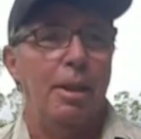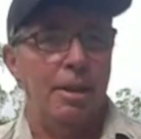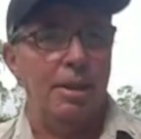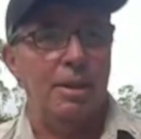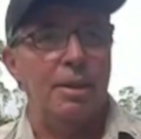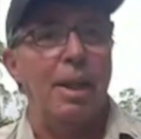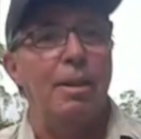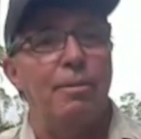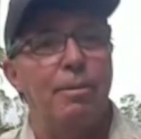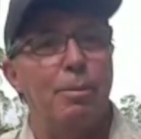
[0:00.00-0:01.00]
at a
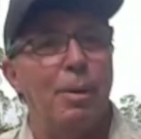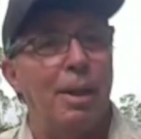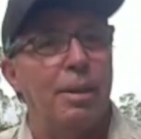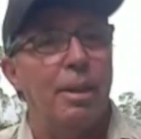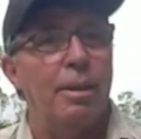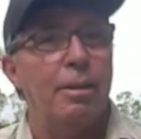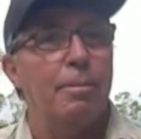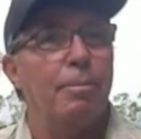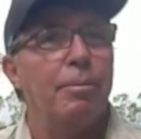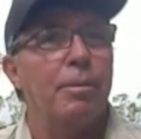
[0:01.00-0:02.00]
state where the
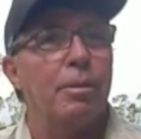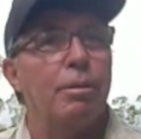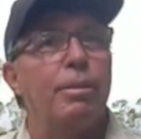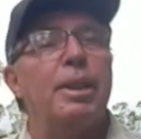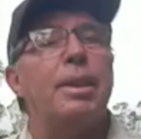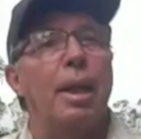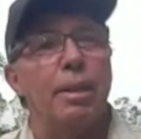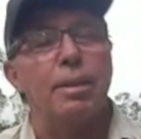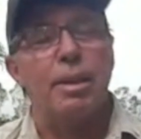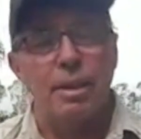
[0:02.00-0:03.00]

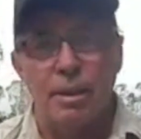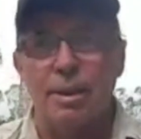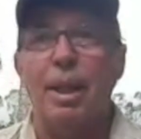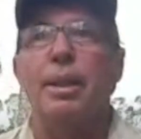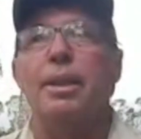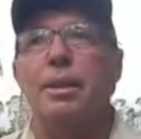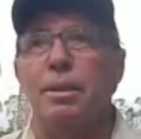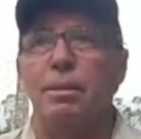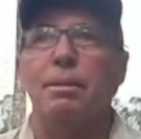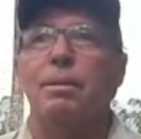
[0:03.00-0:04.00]
retailers can sell it,
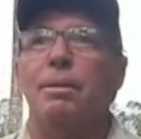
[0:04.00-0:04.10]
and